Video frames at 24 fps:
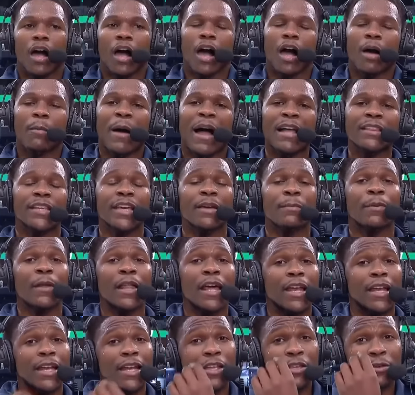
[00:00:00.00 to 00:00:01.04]
I think
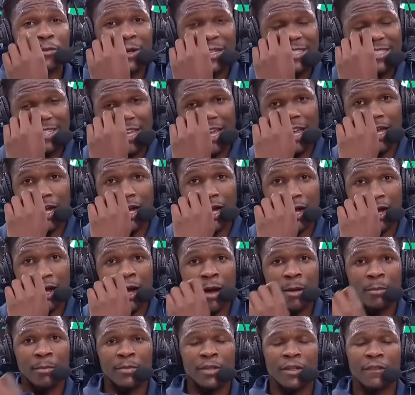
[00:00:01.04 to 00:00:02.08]
playing in the USA,
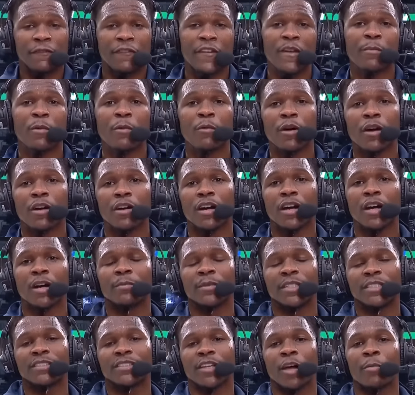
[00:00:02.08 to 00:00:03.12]
the FIBA World Cup
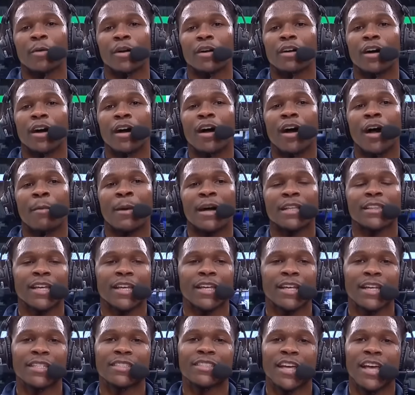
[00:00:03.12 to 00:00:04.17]
this summer, I
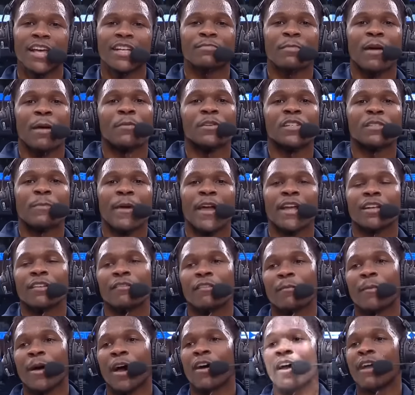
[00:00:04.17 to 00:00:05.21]
think that changed my perspective
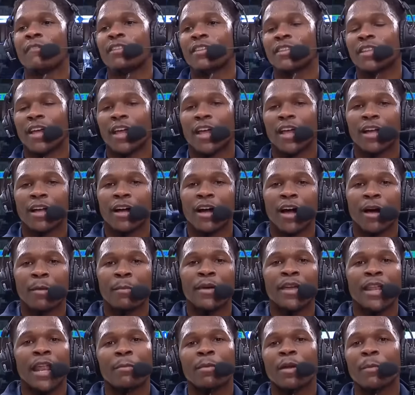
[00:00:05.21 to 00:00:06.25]
about everything.
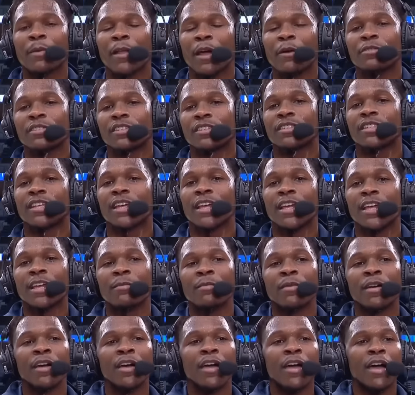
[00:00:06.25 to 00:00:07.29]
Being able to play with your team,
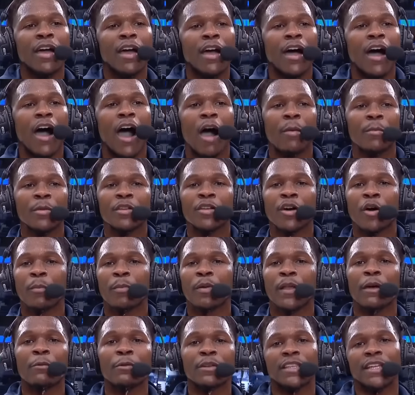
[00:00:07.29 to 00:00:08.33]
you know,
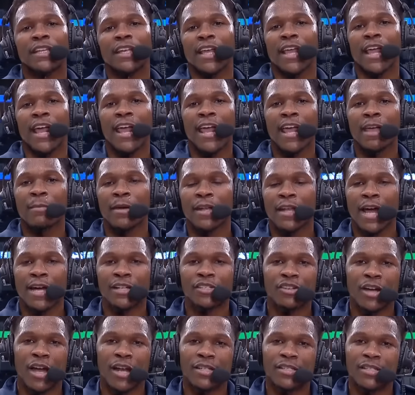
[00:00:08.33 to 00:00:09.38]
play within the game and not
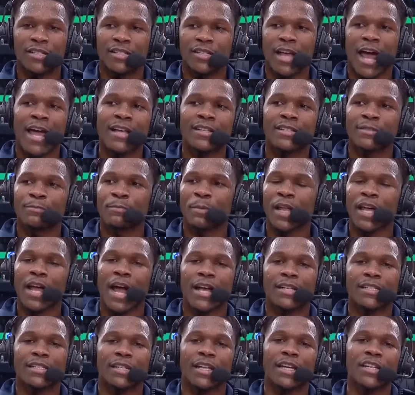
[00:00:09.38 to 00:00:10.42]
try to just play
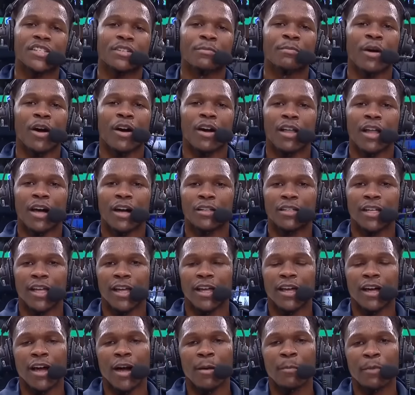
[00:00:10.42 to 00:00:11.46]
isolation ball all
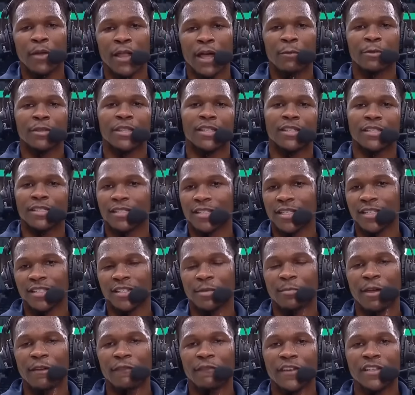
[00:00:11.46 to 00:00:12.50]
day. Playing within the
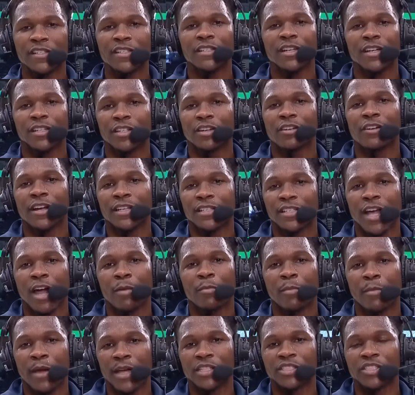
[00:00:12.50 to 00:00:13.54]
system, and Finchie does a great
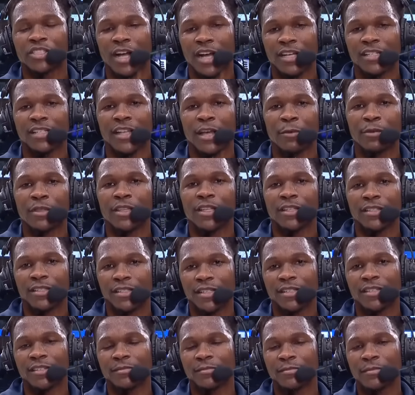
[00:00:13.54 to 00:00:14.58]
job of making sure I stay within the
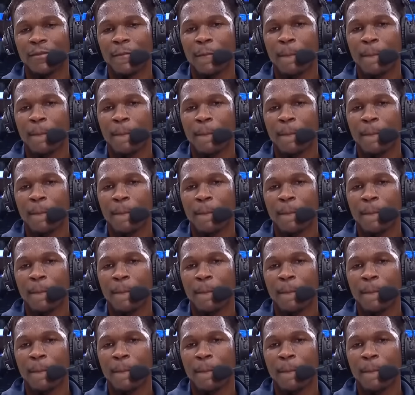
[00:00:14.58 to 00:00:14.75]
system.